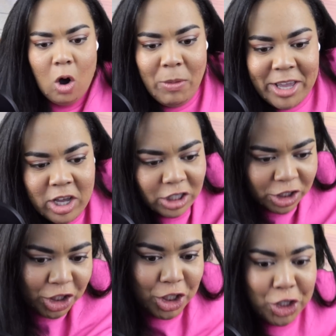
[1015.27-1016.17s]
Oh my god,
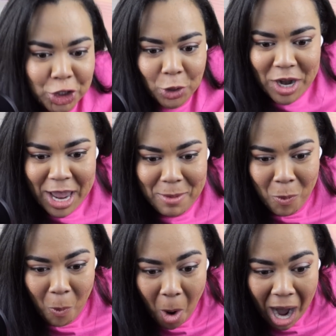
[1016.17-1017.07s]
did she shoot
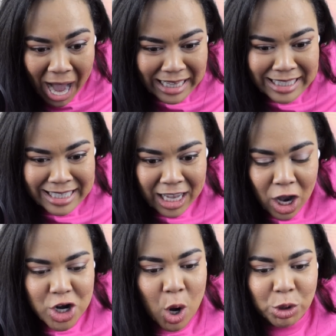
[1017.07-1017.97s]
him? What?
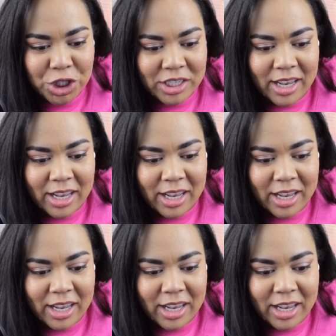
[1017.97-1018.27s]
No, she